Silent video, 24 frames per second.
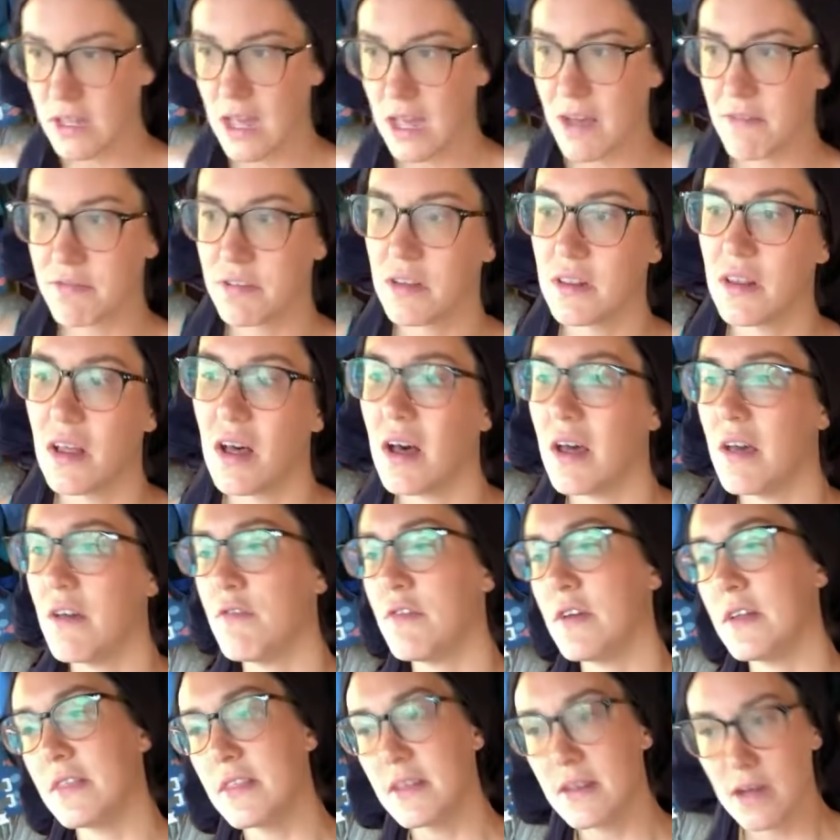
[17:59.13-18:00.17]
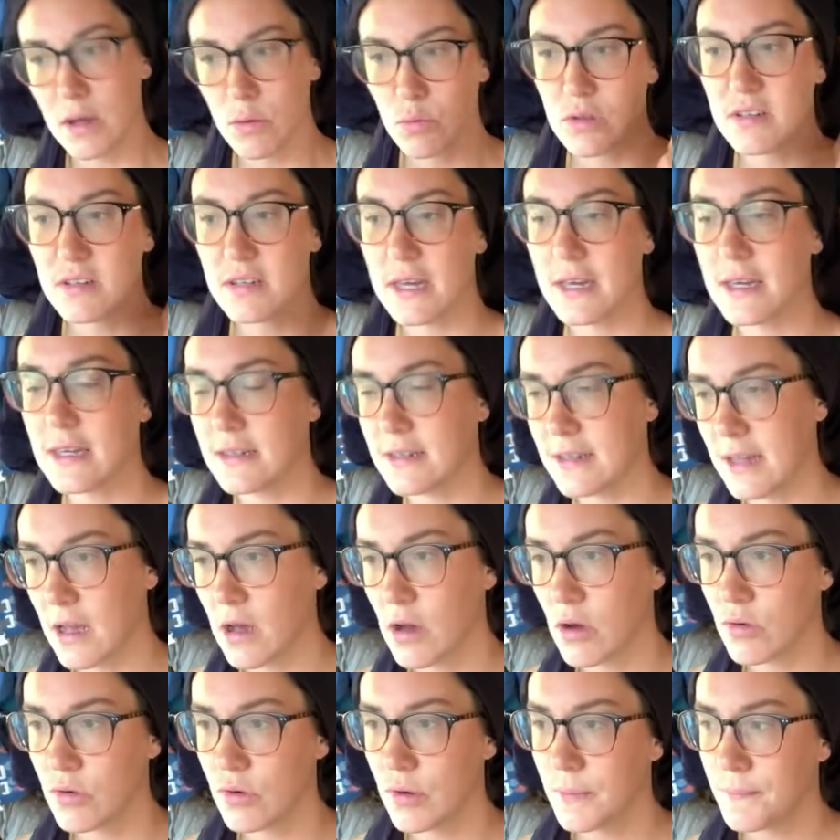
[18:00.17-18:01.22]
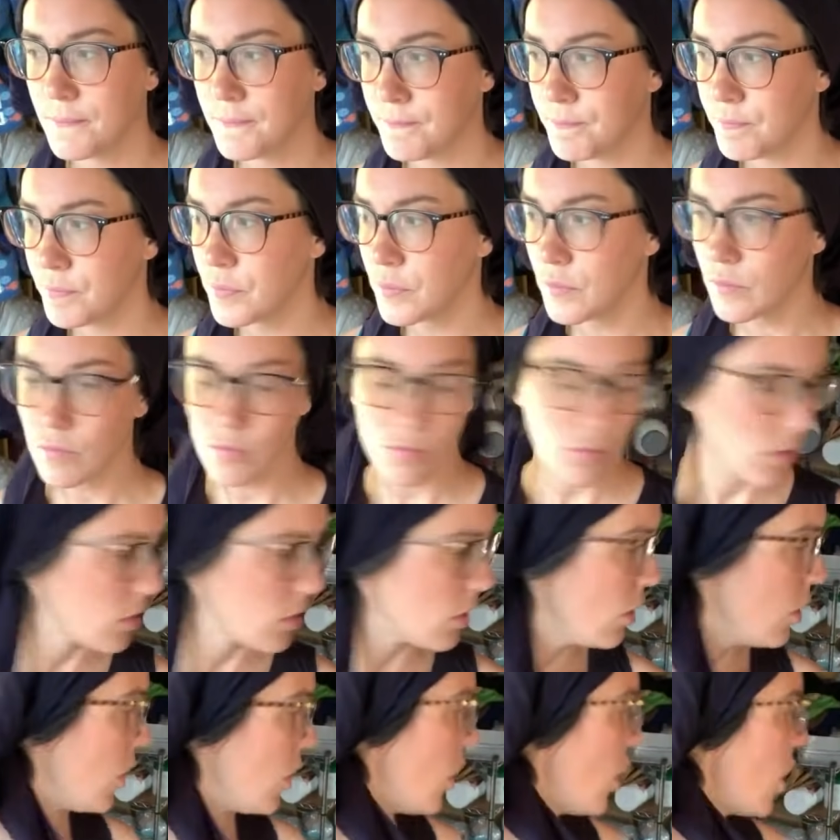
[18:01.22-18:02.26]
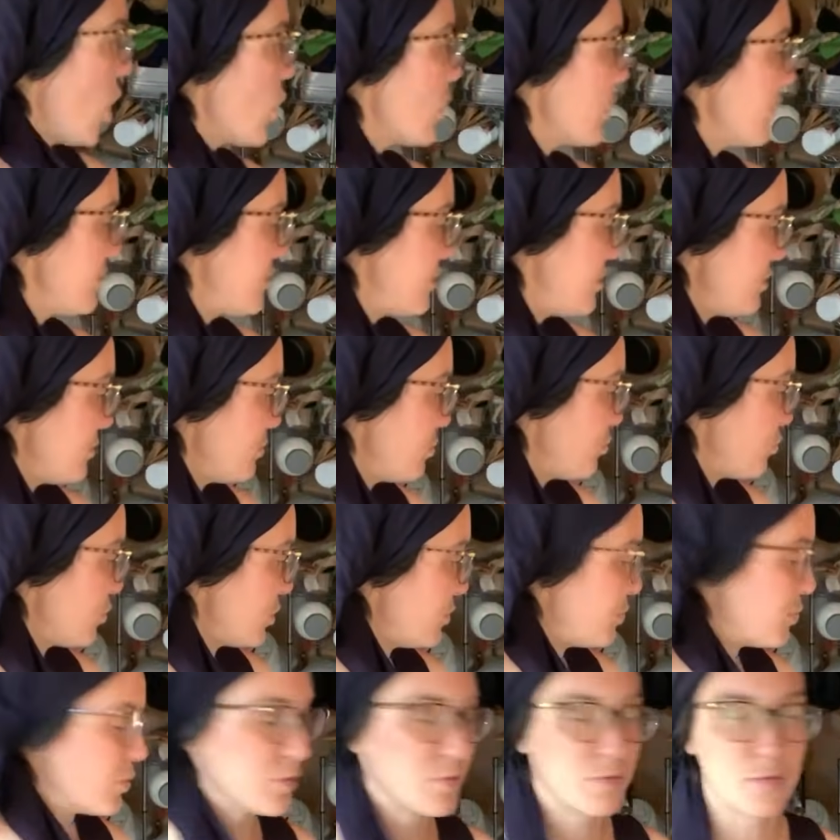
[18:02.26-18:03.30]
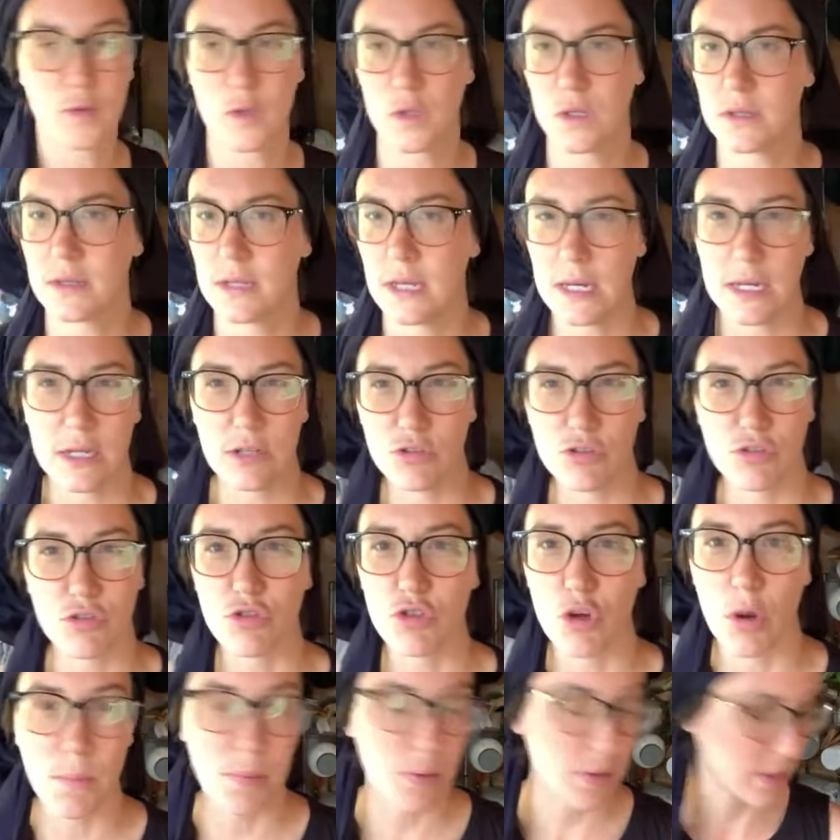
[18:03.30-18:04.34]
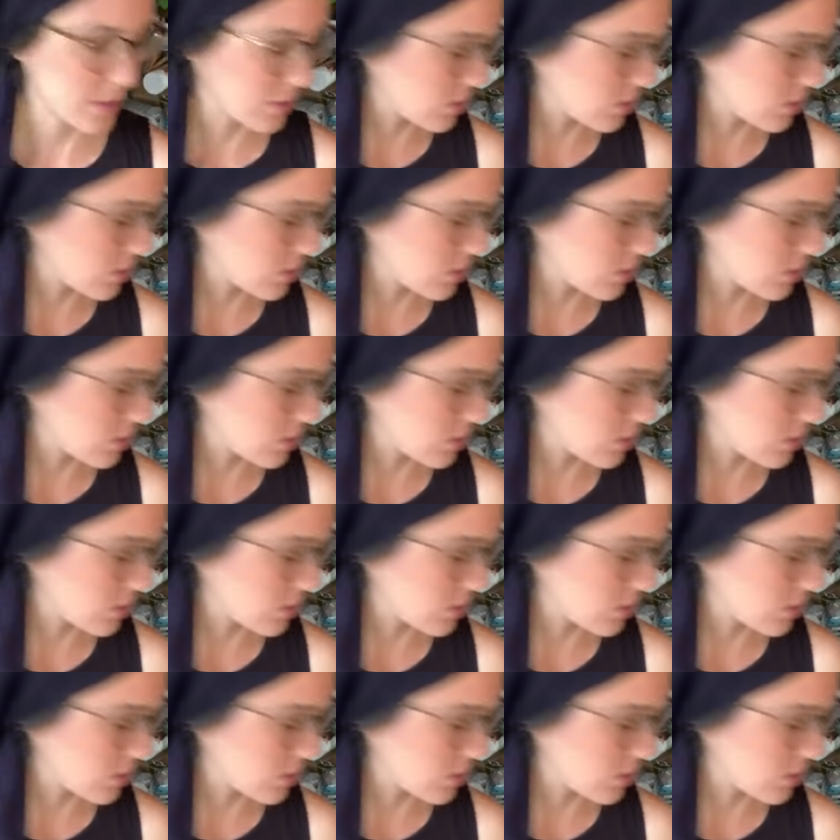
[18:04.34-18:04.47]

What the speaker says: have the live and then I would take it down, or if she would prefer that I just don't put it